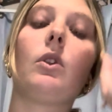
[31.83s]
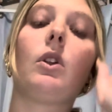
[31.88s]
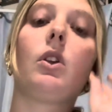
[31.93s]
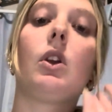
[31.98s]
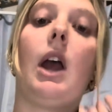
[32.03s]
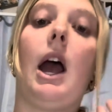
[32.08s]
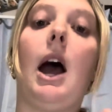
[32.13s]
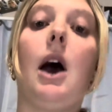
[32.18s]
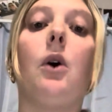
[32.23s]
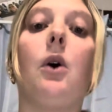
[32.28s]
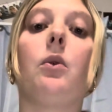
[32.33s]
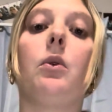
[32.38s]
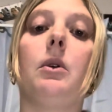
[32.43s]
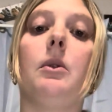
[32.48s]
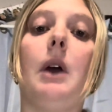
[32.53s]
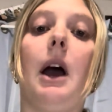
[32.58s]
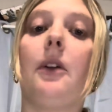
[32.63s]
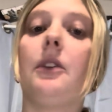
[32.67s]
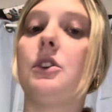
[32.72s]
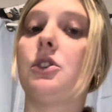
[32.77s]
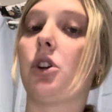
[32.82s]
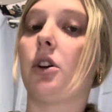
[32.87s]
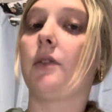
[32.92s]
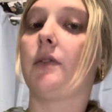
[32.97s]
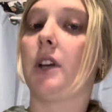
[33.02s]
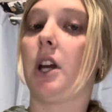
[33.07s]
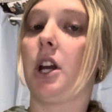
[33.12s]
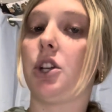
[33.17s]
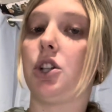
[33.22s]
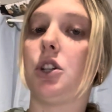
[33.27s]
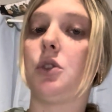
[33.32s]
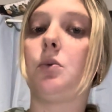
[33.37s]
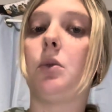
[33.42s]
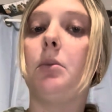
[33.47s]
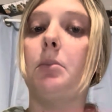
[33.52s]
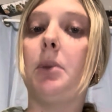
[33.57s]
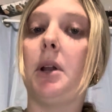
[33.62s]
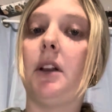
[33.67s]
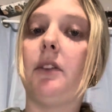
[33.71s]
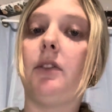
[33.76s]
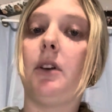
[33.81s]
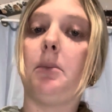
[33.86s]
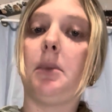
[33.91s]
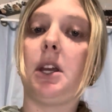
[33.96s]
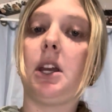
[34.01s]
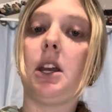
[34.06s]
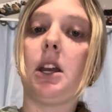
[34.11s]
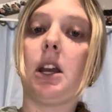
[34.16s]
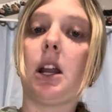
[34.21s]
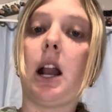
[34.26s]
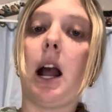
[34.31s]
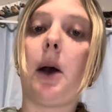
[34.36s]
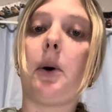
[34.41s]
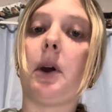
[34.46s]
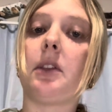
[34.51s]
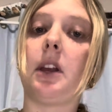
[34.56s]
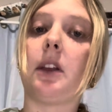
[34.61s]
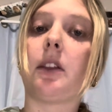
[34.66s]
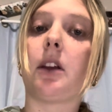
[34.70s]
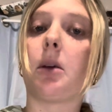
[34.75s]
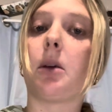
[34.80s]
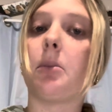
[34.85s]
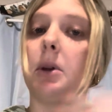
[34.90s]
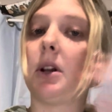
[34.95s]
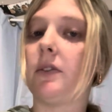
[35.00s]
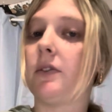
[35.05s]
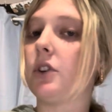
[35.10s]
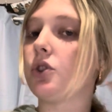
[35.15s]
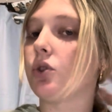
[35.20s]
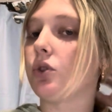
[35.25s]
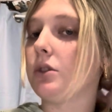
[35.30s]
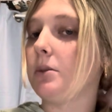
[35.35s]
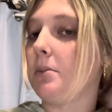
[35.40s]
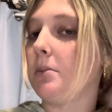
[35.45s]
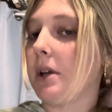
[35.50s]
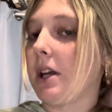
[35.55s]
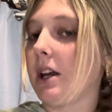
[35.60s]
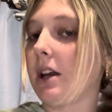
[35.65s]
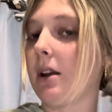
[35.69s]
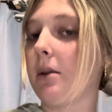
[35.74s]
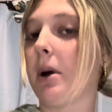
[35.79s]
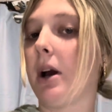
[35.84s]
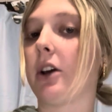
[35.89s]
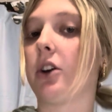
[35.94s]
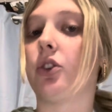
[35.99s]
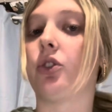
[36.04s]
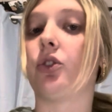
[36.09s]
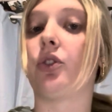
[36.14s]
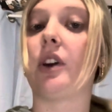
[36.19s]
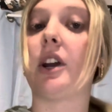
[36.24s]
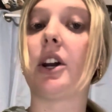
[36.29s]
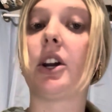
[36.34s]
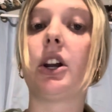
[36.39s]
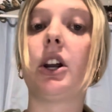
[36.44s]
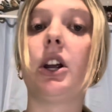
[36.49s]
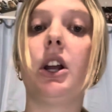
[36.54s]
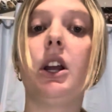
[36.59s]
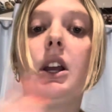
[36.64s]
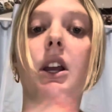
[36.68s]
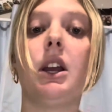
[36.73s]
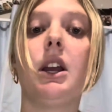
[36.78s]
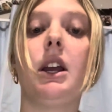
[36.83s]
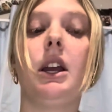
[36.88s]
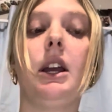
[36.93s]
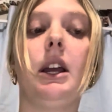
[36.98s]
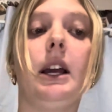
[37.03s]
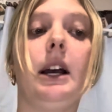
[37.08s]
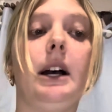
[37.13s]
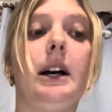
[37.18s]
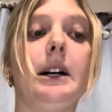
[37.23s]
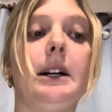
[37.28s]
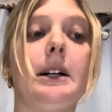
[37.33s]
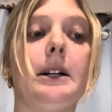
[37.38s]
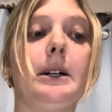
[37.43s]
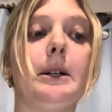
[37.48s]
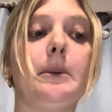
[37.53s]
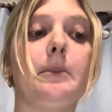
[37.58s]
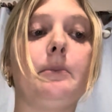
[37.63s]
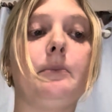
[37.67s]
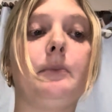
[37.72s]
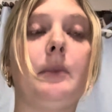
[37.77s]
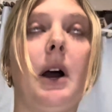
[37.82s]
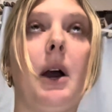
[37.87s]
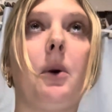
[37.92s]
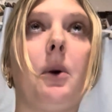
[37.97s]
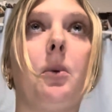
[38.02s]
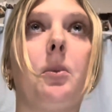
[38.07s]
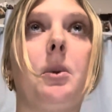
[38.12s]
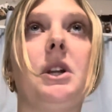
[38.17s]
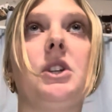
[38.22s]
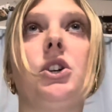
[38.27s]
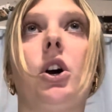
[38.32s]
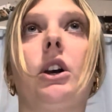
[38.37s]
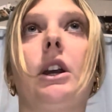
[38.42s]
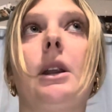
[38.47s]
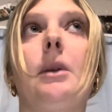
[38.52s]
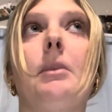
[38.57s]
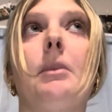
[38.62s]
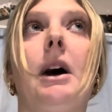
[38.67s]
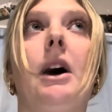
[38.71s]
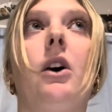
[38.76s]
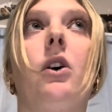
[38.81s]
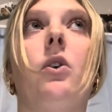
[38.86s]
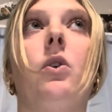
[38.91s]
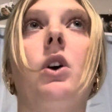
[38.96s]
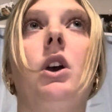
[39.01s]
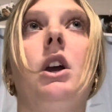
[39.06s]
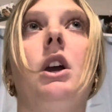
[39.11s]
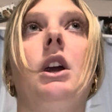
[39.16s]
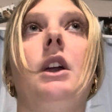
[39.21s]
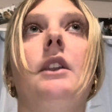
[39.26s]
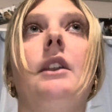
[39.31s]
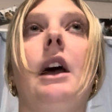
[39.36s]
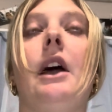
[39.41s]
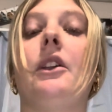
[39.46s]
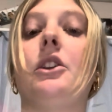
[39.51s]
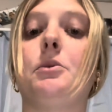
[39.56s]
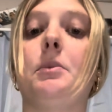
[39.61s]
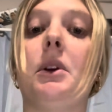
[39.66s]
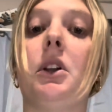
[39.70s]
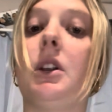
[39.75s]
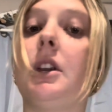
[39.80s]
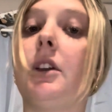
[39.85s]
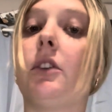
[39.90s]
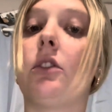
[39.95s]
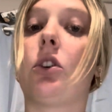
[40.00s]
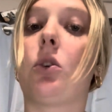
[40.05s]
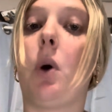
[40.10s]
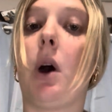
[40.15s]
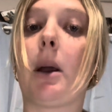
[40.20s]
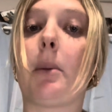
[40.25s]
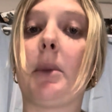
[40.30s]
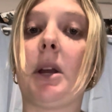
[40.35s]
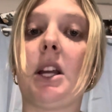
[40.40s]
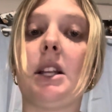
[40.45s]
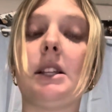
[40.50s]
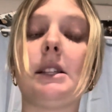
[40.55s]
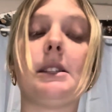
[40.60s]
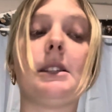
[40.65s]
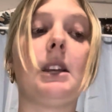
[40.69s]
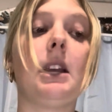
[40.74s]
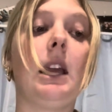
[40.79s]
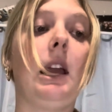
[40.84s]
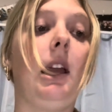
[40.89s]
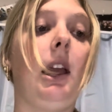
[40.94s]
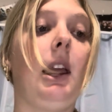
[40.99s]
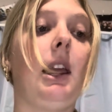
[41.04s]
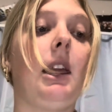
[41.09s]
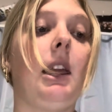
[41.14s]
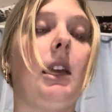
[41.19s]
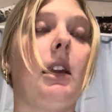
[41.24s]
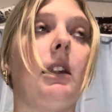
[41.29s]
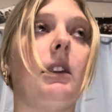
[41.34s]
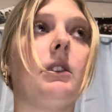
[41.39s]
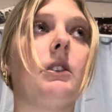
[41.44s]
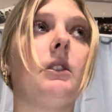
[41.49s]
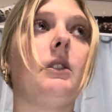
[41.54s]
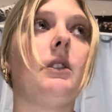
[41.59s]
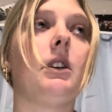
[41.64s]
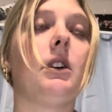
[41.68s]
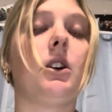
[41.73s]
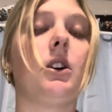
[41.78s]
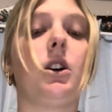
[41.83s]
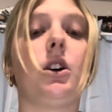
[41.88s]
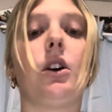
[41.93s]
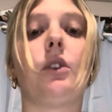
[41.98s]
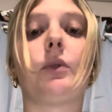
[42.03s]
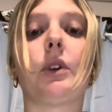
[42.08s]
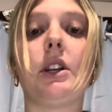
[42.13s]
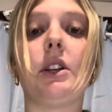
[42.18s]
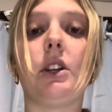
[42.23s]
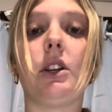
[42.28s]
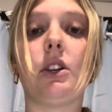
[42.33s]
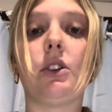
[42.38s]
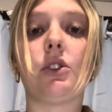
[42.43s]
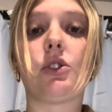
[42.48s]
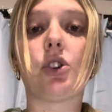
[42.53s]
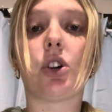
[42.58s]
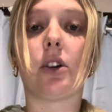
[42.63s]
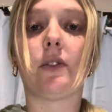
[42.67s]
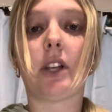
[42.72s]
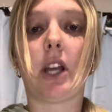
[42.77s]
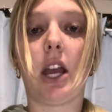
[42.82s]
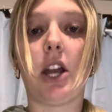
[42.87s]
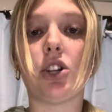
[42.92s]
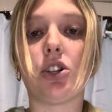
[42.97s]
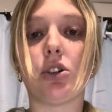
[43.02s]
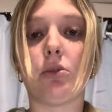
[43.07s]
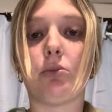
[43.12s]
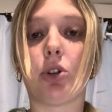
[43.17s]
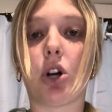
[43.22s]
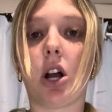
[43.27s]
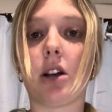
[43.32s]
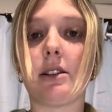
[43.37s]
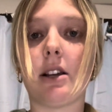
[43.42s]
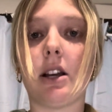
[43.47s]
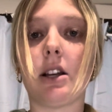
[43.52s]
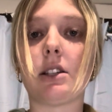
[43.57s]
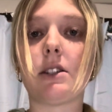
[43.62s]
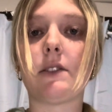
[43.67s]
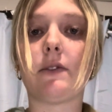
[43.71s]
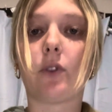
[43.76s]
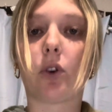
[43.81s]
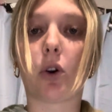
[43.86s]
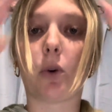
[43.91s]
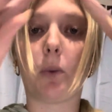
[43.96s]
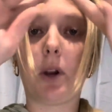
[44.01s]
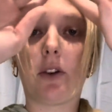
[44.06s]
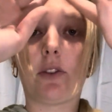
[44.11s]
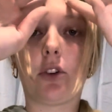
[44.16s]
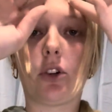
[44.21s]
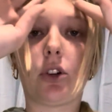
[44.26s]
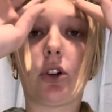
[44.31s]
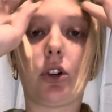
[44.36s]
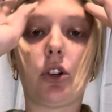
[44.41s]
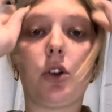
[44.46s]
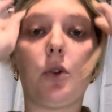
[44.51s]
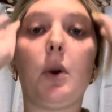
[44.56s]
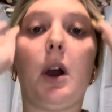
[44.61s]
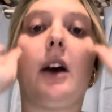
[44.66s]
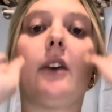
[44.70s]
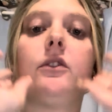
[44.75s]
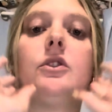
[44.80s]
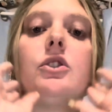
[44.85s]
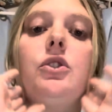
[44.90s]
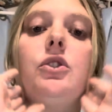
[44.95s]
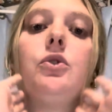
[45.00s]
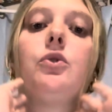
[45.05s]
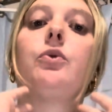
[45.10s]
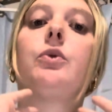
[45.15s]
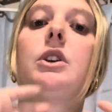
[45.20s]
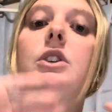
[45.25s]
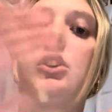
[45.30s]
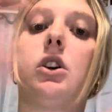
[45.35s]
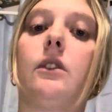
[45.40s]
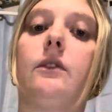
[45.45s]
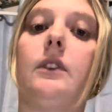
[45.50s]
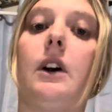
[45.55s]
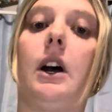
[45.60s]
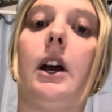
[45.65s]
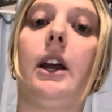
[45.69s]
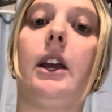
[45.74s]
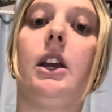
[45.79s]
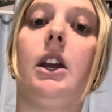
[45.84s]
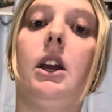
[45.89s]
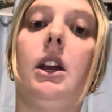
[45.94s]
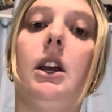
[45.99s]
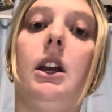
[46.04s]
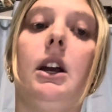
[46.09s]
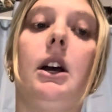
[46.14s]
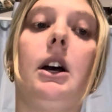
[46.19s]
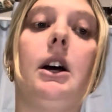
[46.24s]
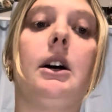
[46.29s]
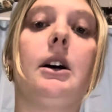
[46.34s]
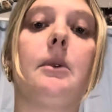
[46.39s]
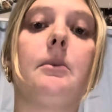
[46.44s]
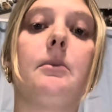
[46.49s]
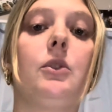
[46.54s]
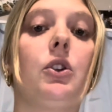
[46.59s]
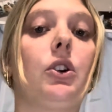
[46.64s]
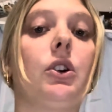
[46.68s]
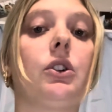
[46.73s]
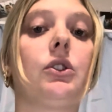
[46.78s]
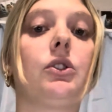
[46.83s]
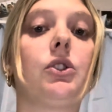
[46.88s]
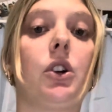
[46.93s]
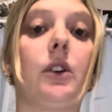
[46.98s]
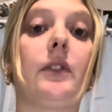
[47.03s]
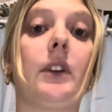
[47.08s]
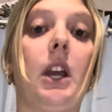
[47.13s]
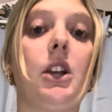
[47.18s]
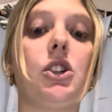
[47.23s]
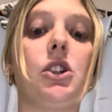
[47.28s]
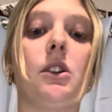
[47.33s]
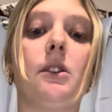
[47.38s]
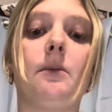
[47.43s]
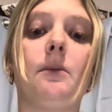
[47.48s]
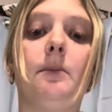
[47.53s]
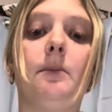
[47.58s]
how these certifications would benefit me, and how I think they're beneficial to me in my career. I will be talking about the eligibility requirements and the recertification process for whenever you have to recertify your certification.